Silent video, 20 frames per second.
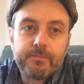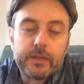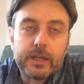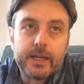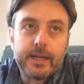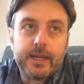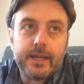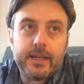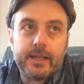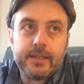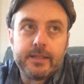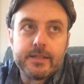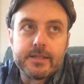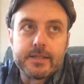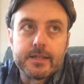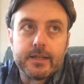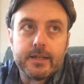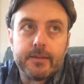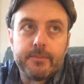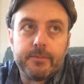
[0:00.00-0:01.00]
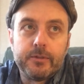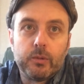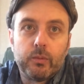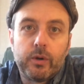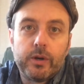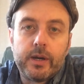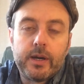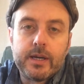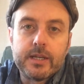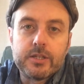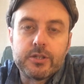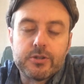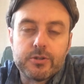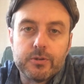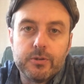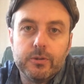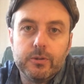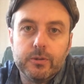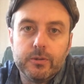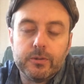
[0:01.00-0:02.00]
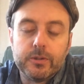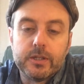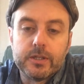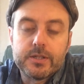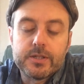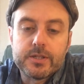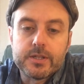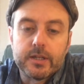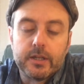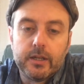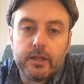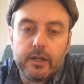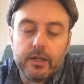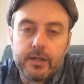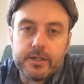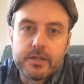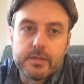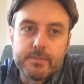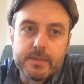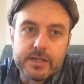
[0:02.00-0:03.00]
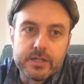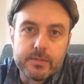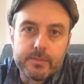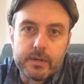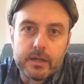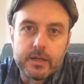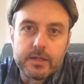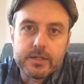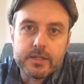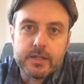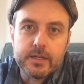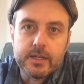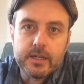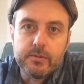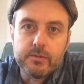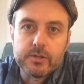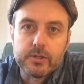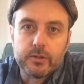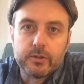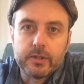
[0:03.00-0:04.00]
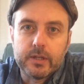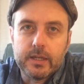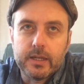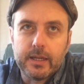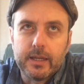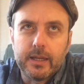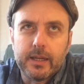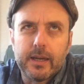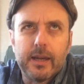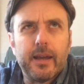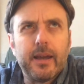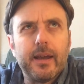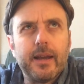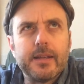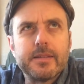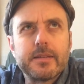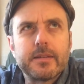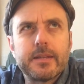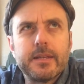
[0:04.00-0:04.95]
and the one I saw that alerted me to Martin, he was looking at,